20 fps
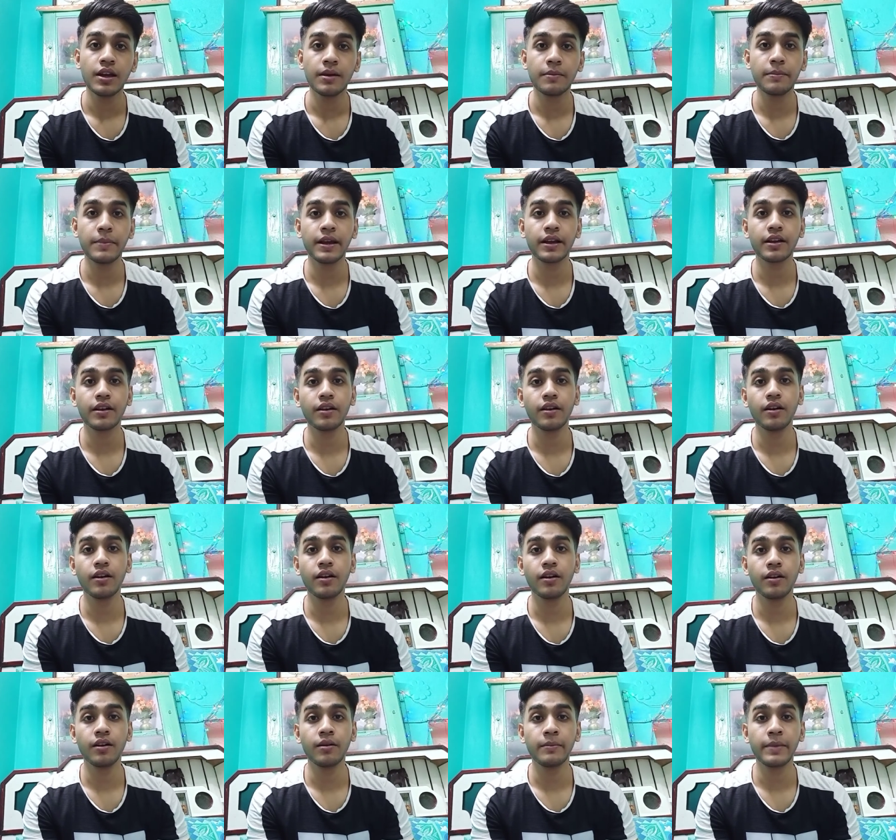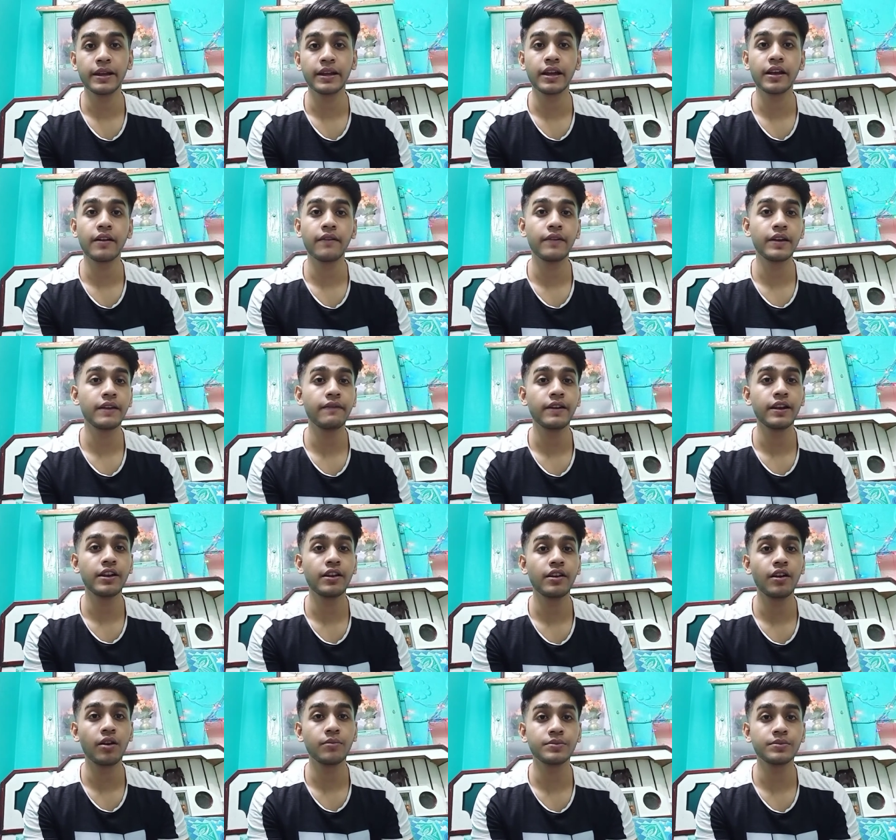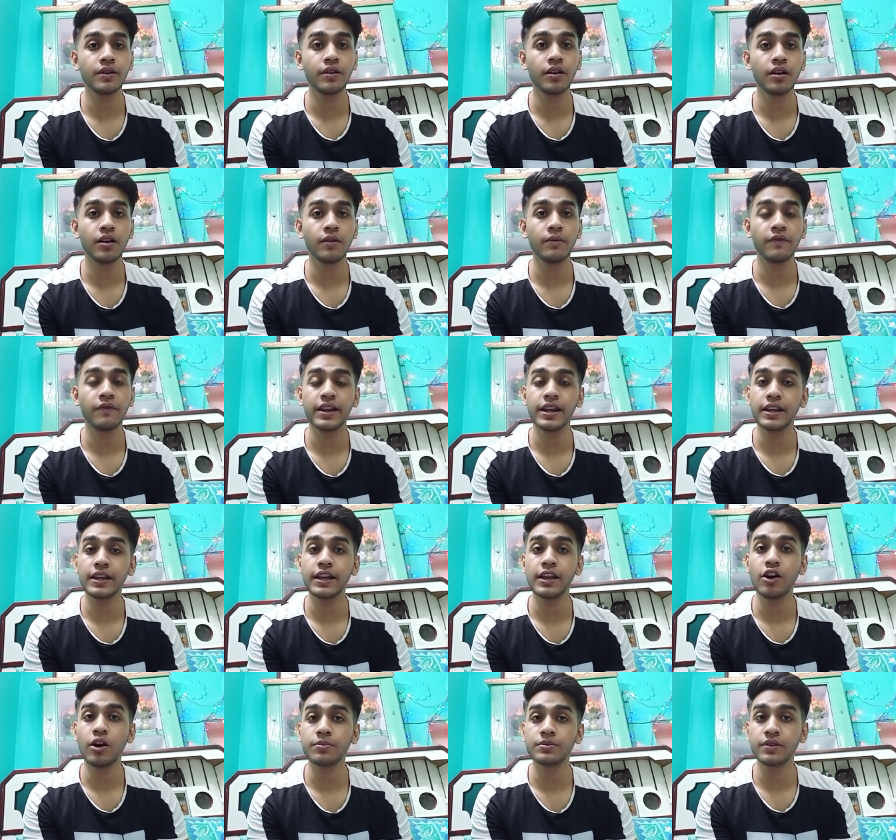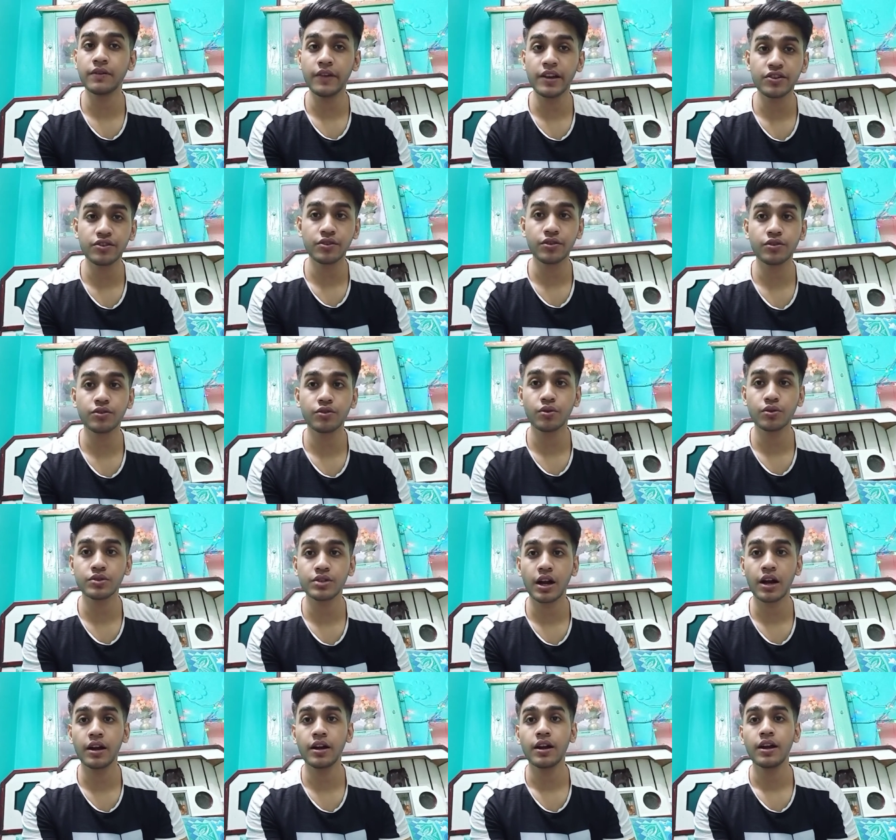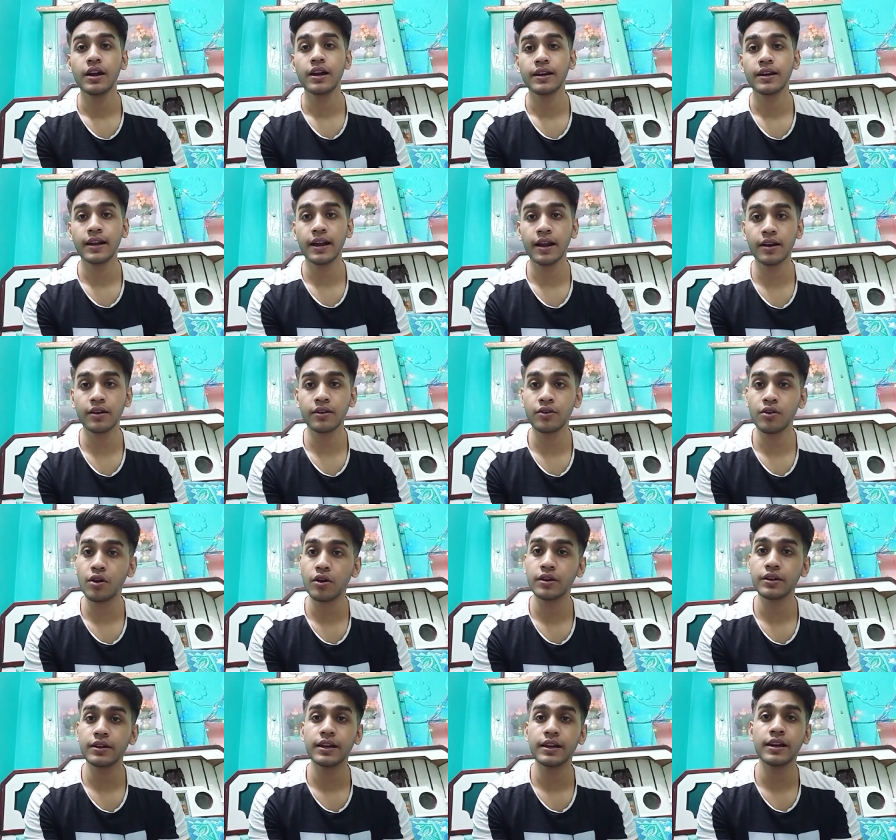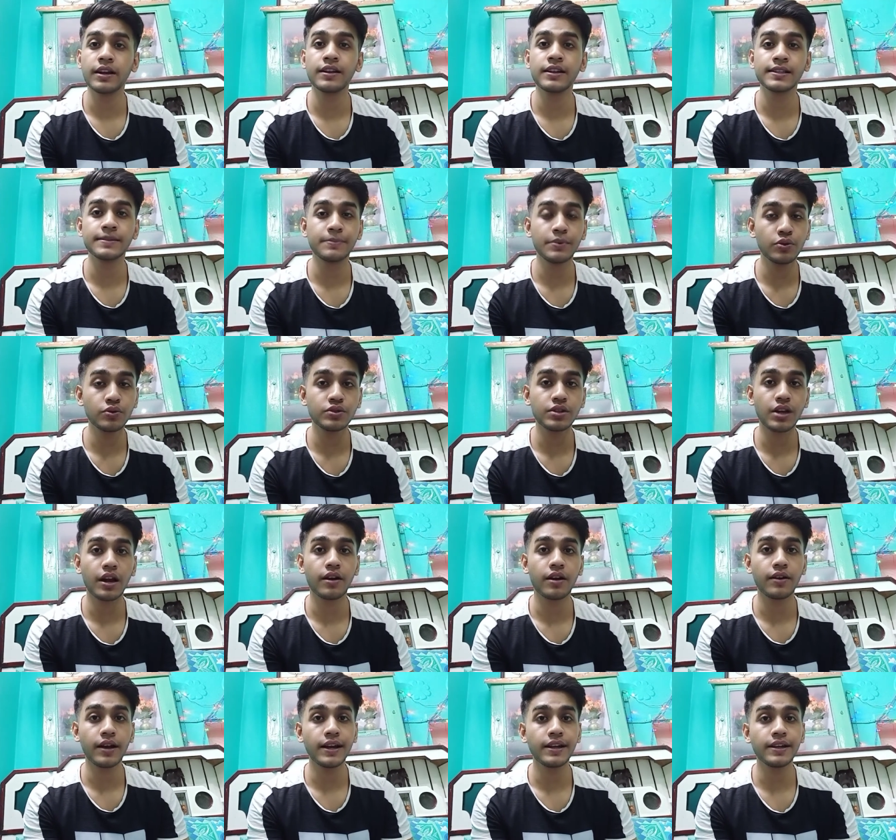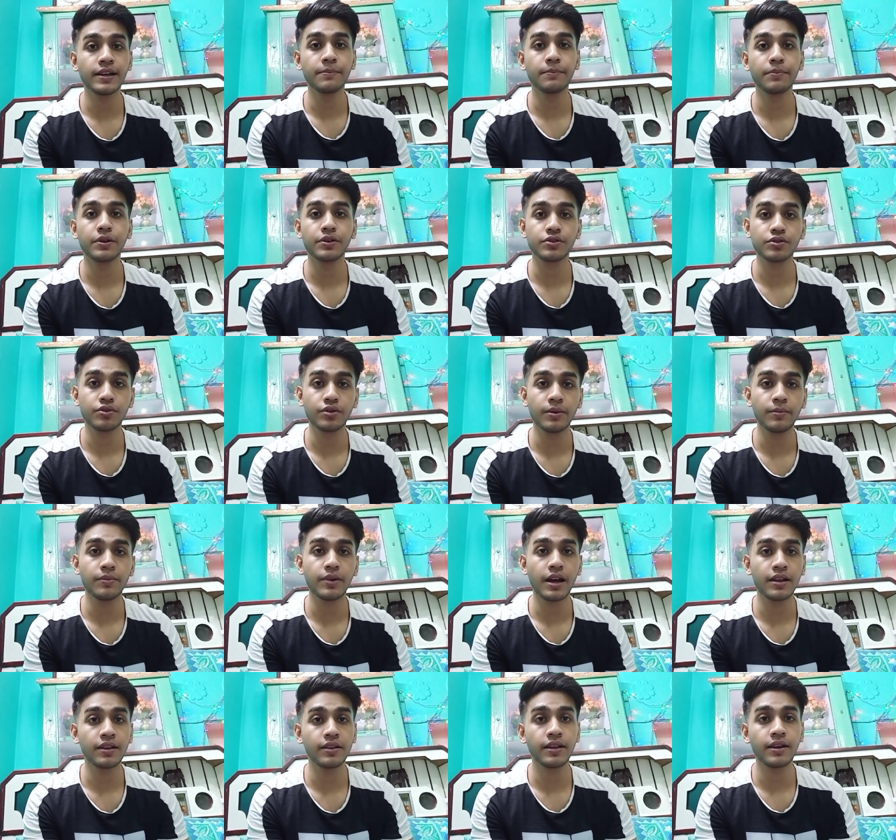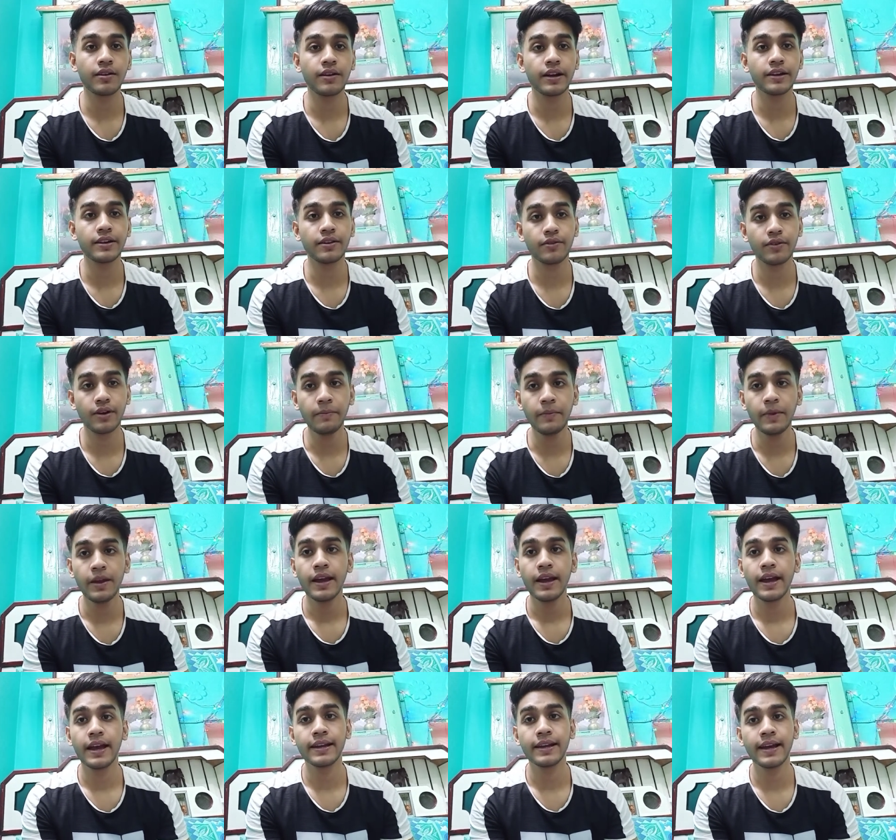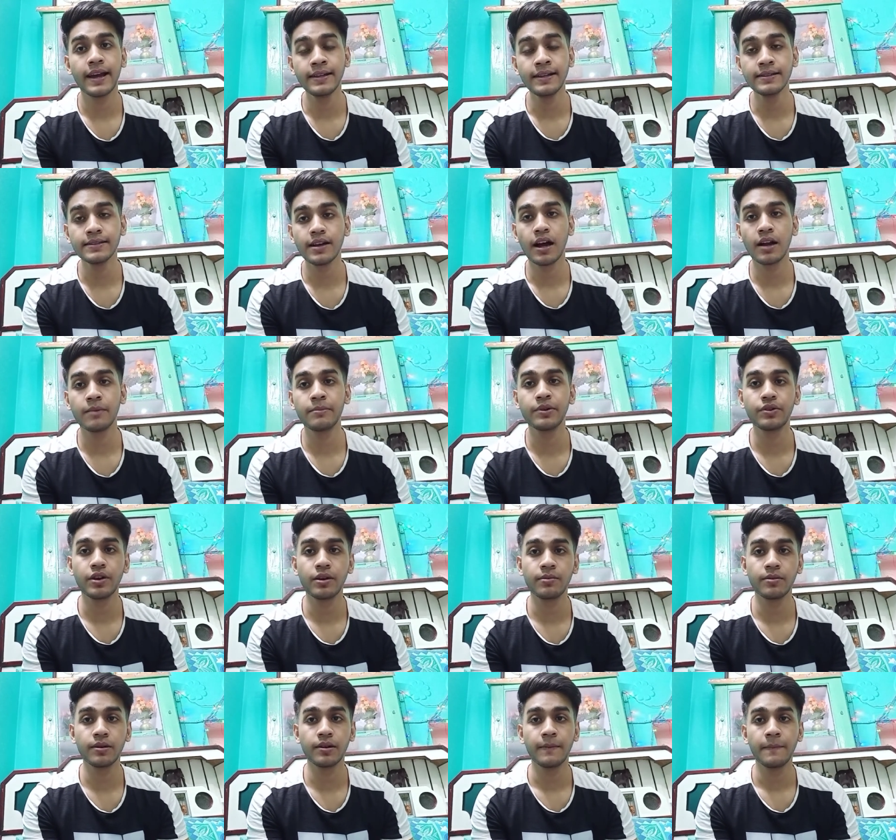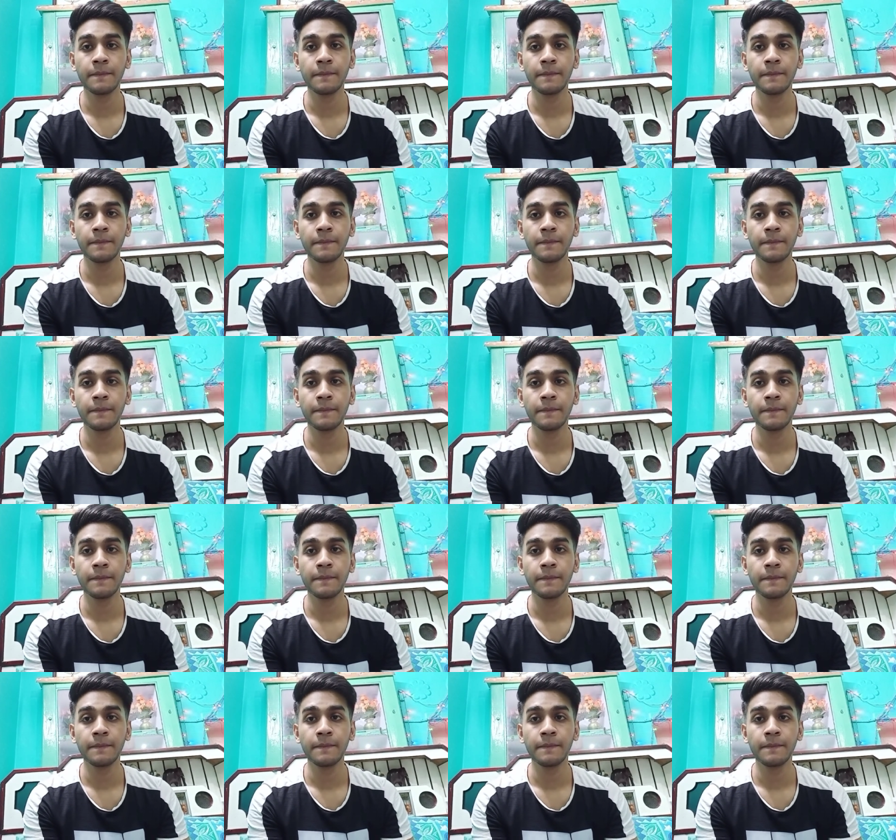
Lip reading: making a very key observation, those are landlord-tenant disputes are right in personam rather than right in rem and hence arbitrable.